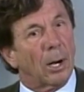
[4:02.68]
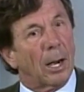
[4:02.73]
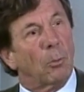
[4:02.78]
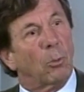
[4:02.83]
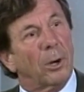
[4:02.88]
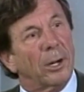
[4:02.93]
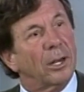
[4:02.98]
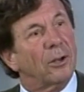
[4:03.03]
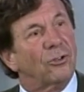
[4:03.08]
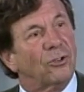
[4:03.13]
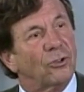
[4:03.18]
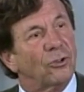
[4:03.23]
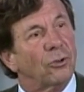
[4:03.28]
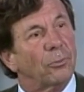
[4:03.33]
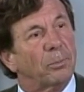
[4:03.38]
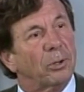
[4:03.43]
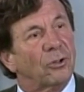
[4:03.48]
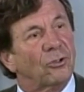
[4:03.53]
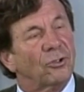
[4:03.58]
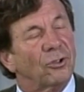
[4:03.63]
I went into
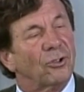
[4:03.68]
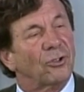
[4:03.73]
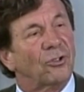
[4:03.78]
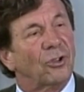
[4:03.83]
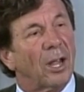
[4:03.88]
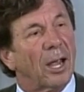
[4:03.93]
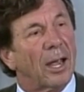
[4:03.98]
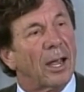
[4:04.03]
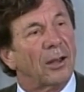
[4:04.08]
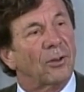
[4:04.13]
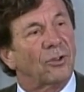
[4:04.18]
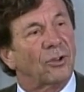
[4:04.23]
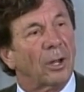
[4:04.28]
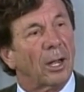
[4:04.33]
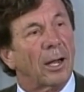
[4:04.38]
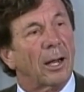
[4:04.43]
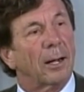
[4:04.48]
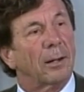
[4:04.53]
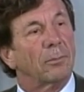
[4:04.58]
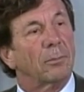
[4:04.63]
business as
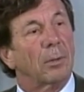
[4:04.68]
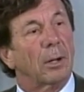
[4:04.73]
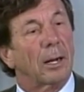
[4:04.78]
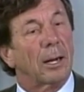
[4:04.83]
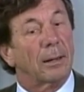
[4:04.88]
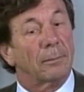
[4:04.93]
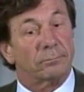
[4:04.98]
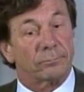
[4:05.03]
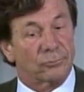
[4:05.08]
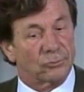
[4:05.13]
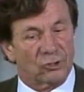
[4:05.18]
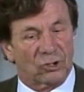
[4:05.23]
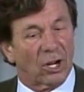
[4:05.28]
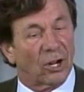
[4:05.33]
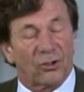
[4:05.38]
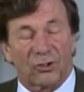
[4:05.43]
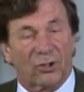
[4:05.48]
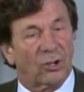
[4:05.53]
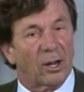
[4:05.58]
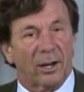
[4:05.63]

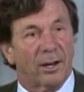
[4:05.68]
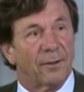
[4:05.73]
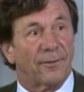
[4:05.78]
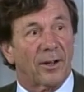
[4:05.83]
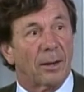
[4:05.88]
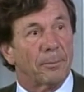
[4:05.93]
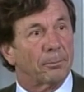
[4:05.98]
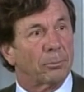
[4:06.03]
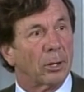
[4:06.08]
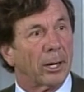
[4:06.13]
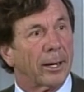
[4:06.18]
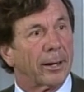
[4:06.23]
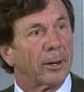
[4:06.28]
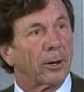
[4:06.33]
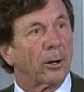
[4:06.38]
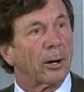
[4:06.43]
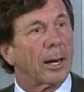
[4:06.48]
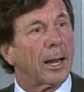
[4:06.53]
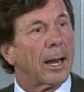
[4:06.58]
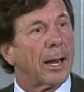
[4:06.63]
just an event
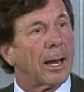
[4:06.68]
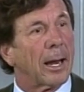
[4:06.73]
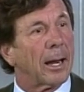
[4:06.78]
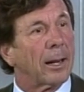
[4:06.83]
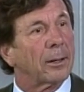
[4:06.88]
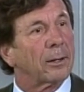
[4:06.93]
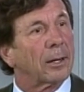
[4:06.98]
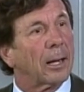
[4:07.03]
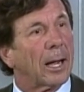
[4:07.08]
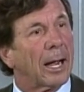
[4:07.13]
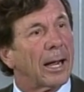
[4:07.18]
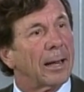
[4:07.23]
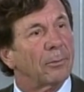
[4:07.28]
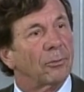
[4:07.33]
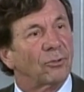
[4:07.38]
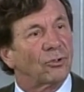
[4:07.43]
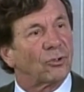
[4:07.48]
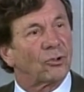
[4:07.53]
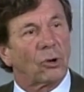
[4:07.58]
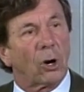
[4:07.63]
planner, and I
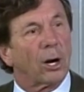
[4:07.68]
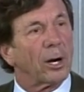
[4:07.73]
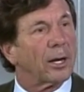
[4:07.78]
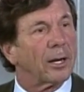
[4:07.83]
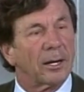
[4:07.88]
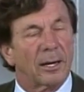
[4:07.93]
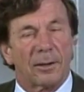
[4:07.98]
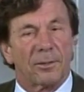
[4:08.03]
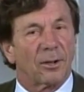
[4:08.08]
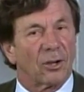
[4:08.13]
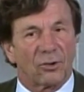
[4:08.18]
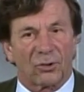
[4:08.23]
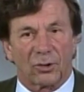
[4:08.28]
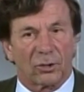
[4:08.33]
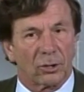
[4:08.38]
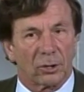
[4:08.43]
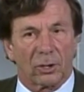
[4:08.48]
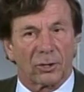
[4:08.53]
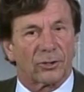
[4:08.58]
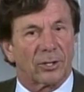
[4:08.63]
started in this
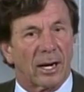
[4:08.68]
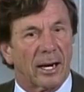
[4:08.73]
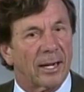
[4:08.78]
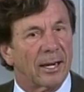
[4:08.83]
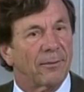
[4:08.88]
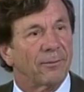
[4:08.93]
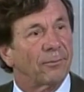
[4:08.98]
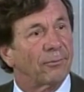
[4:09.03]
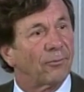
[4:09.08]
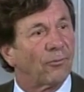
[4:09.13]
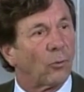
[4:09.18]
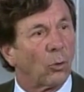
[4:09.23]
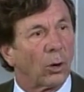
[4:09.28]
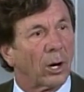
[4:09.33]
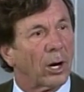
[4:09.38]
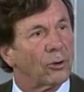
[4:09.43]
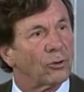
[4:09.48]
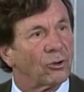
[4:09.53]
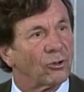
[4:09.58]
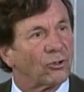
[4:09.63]
little tiny
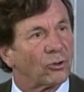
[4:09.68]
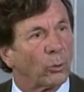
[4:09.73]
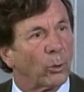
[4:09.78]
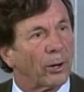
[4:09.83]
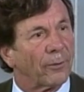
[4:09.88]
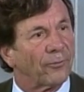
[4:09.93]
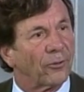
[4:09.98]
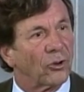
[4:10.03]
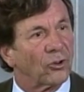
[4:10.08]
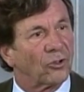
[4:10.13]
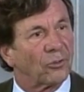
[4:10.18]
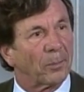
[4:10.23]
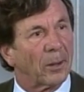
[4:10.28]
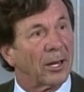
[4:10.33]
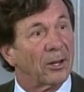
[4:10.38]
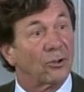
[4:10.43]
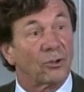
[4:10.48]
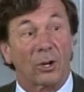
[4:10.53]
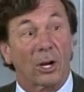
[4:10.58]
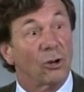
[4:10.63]
400 square foot
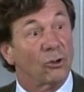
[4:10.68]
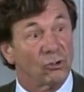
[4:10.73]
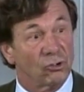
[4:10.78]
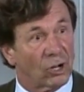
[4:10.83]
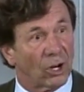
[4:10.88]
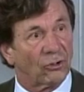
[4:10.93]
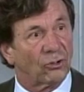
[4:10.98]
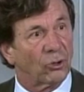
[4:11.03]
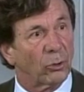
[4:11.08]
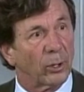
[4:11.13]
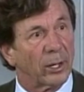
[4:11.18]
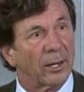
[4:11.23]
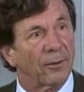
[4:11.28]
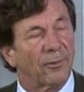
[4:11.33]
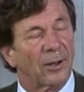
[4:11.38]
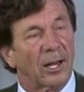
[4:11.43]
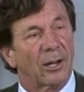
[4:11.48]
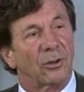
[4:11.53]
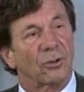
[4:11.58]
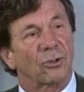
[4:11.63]
space just doing
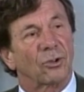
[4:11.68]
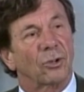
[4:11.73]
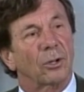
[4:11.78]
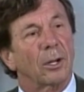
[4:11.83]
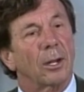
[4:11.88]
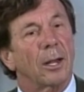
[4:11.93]
events.